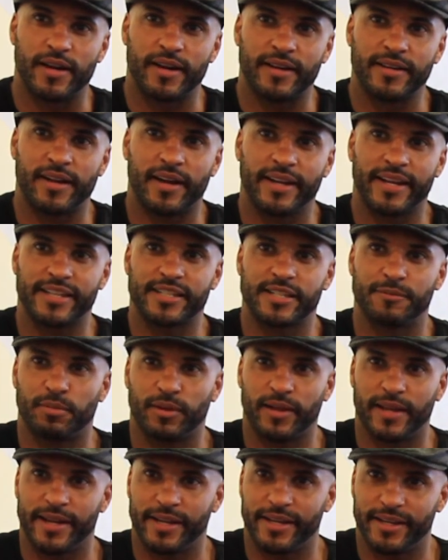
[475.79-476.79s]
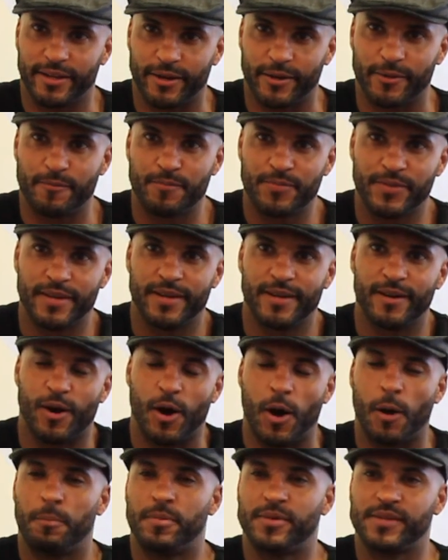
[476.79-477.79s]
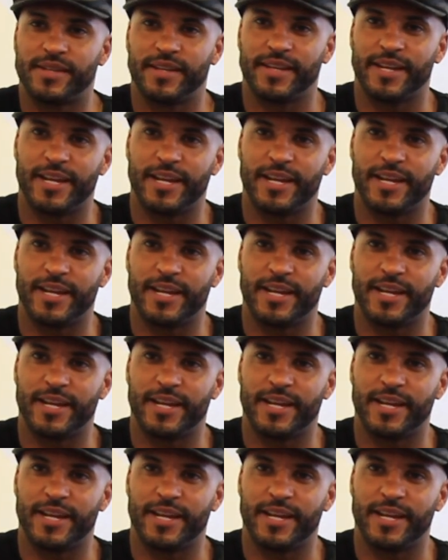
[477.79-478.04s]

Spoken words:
And I get to play opposite